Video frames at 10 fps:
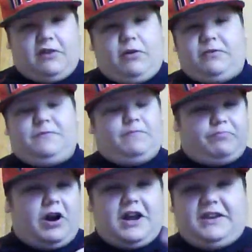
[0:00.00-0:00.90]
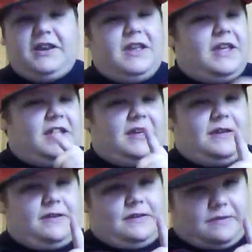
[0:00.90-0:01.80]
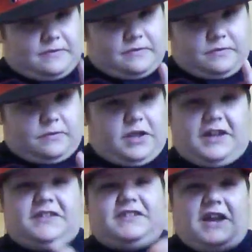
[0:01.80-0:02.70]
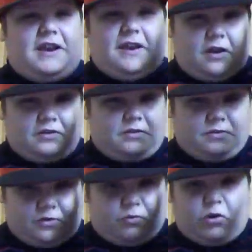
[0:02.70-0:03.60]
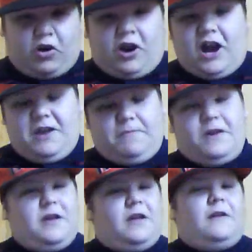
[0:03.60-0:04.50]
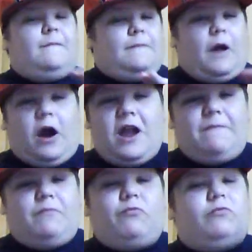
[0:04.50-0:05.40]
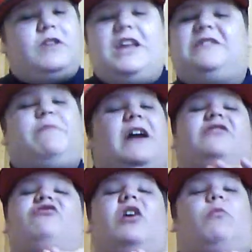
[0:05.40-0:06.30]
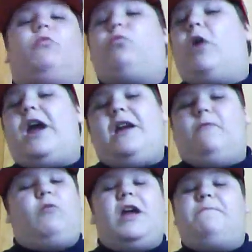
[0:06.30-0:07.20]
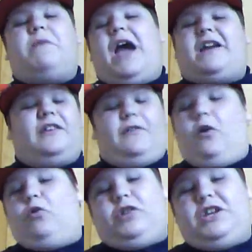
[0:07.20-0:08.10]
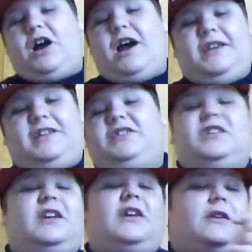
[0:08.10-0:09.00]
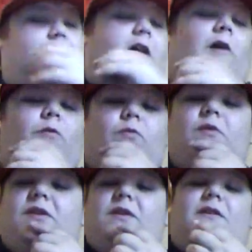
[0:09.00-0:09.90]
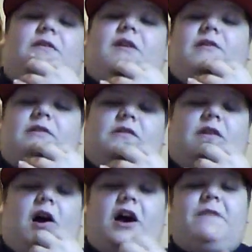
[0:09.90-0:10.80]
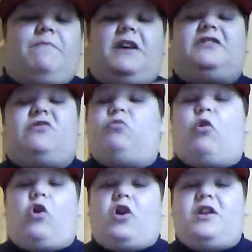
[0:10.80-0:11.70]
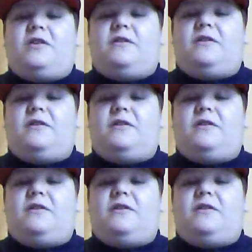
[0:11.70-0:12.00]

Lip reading: era. But, like I said, the word hype. Hype dates back to the way back in the early 90s. Now, hype is a word